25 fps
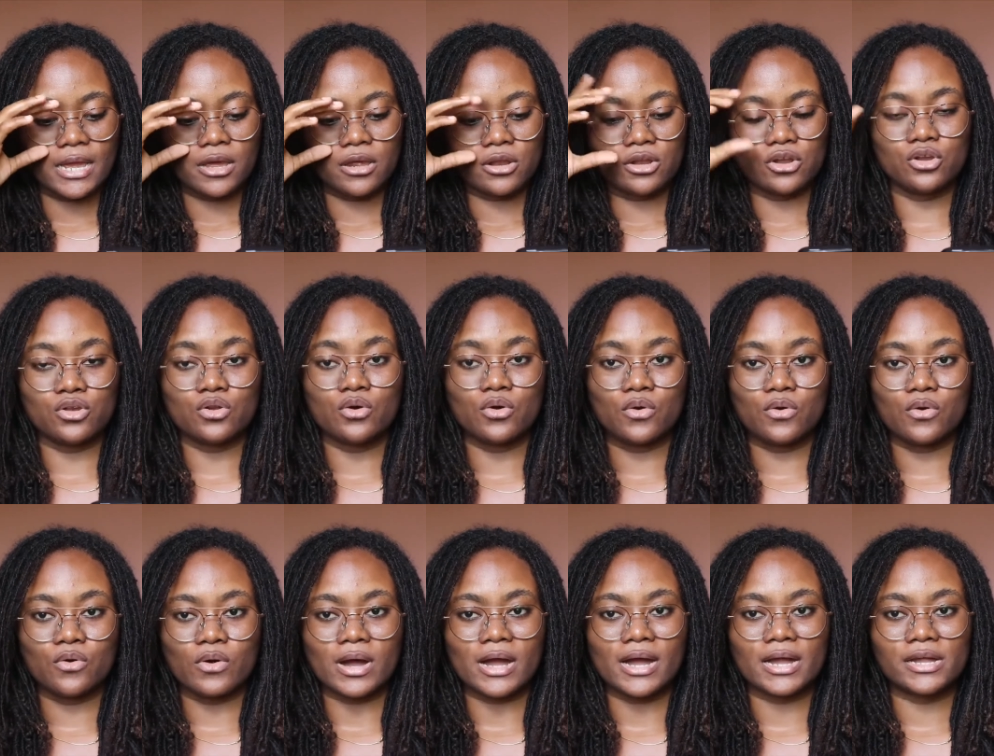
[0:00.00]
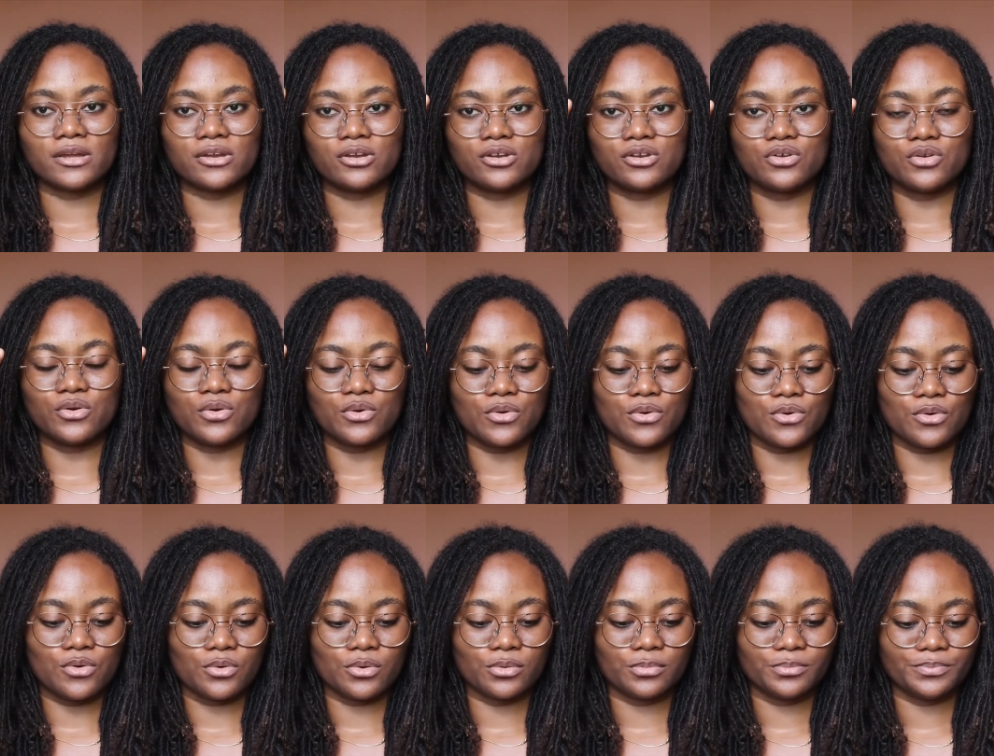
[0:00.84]
No and
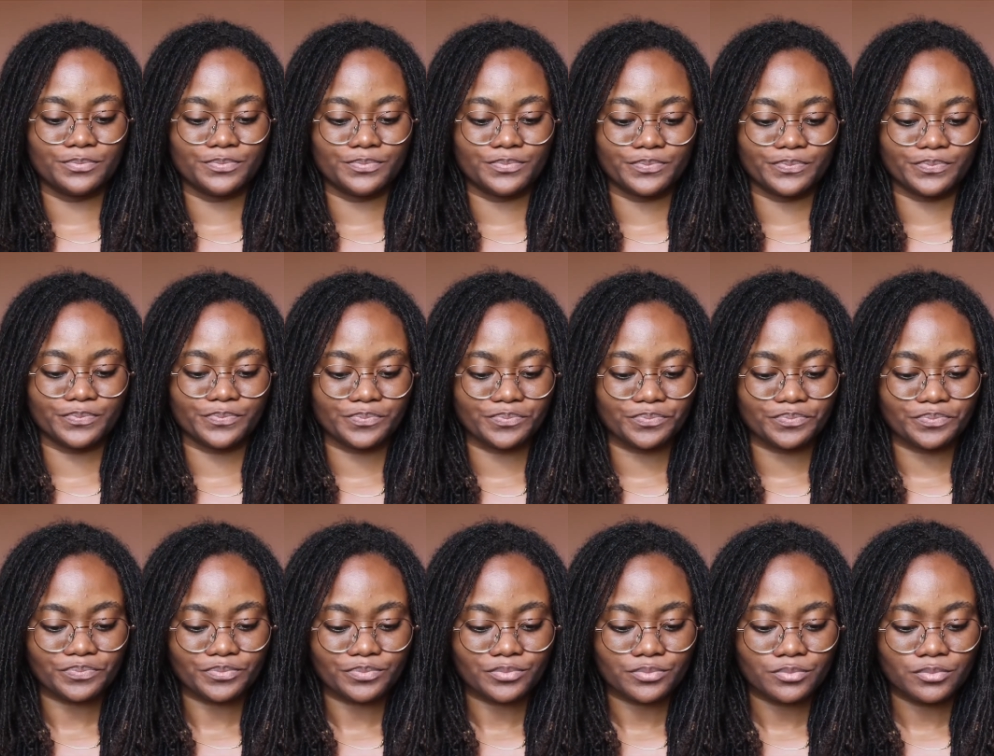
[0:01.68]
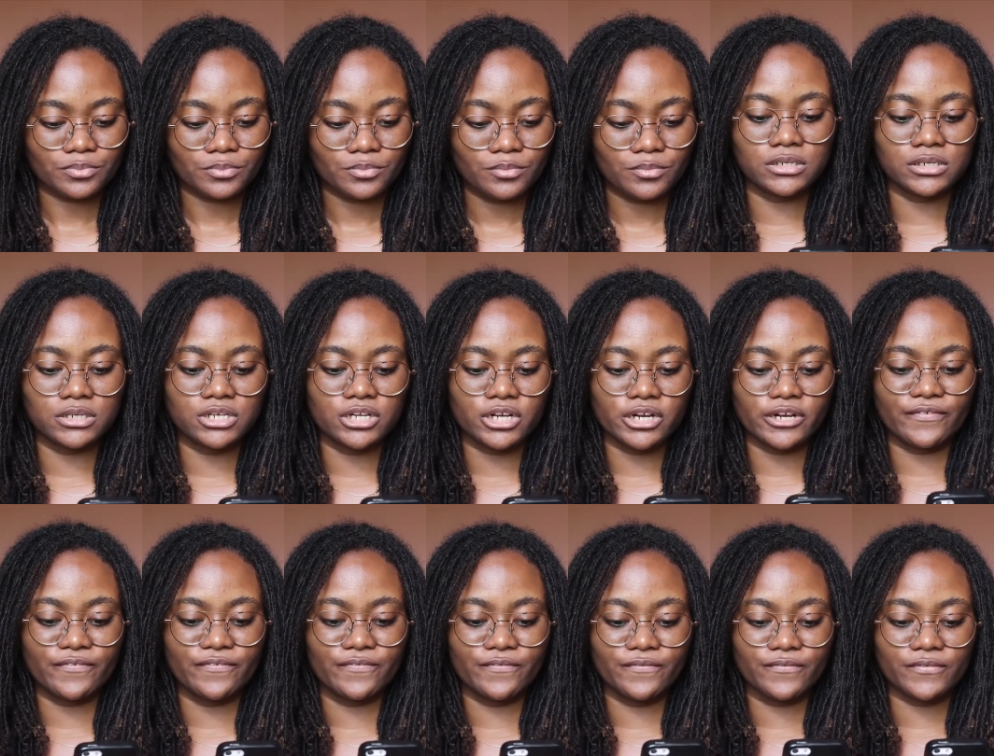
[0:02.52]
no.
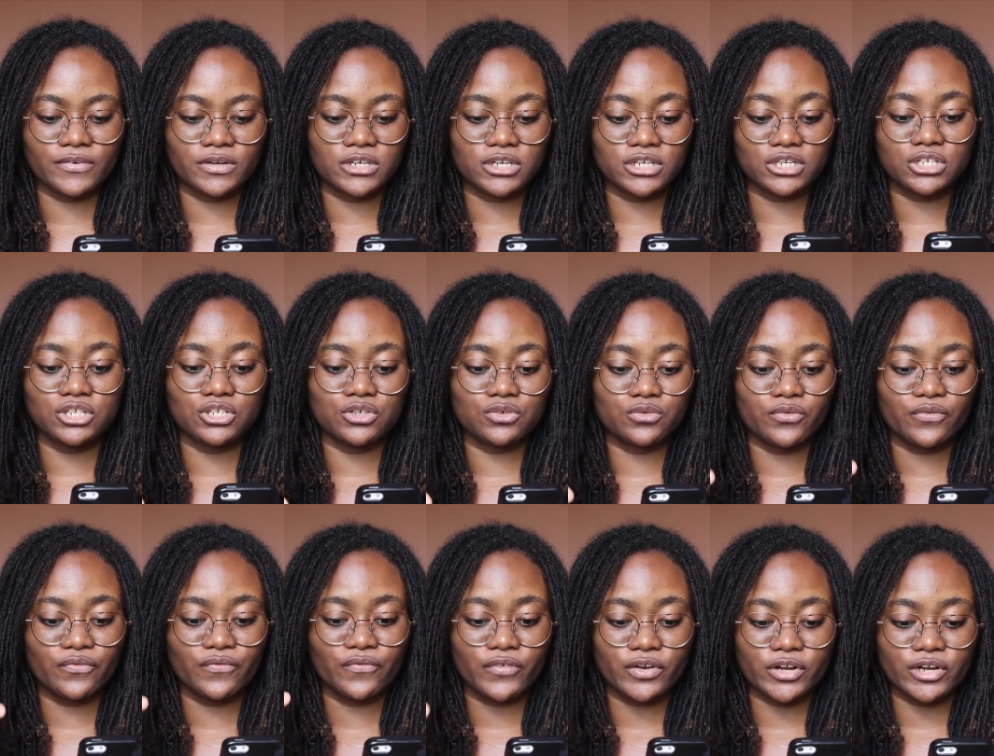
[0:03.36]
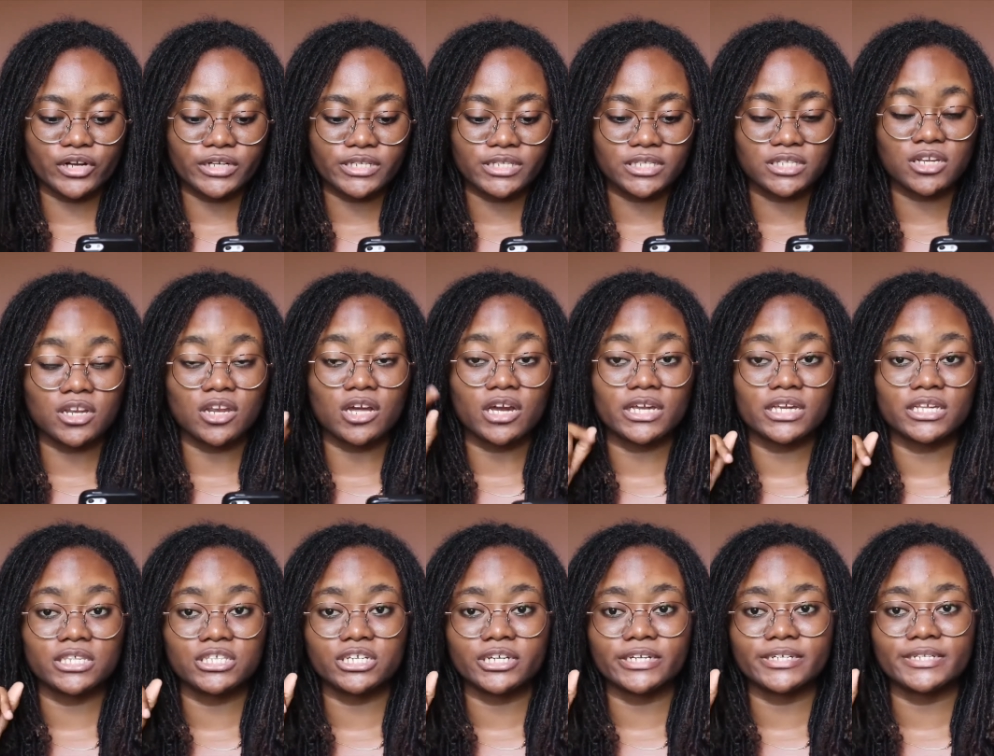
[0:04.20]
Did you first lock
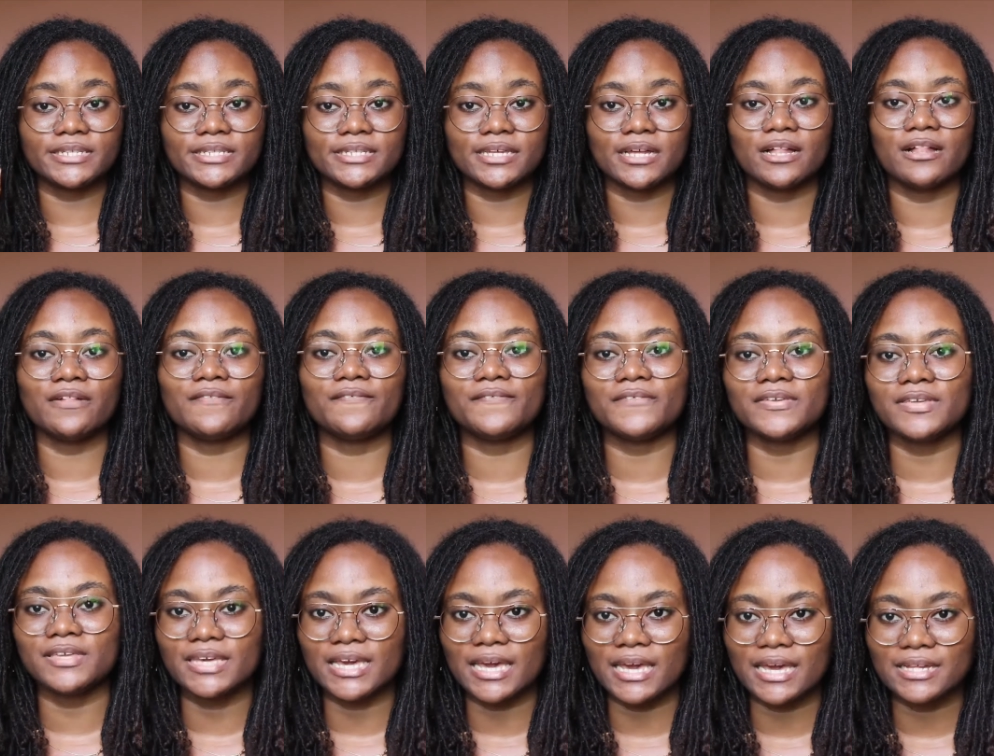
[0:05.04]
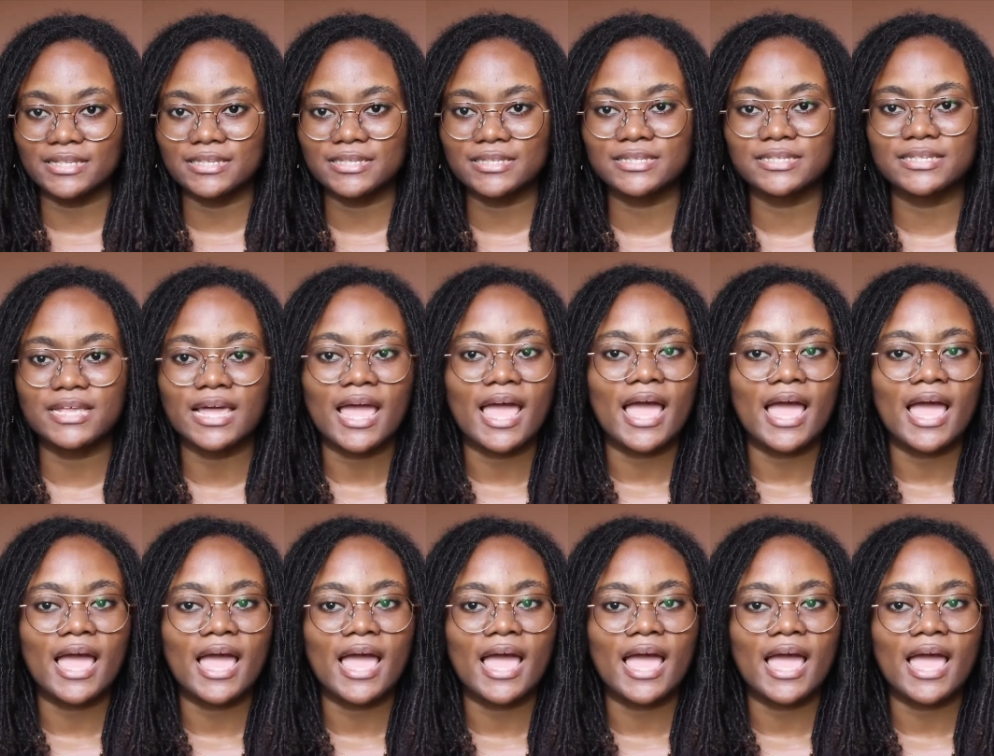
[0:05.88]
it yourself? Yes.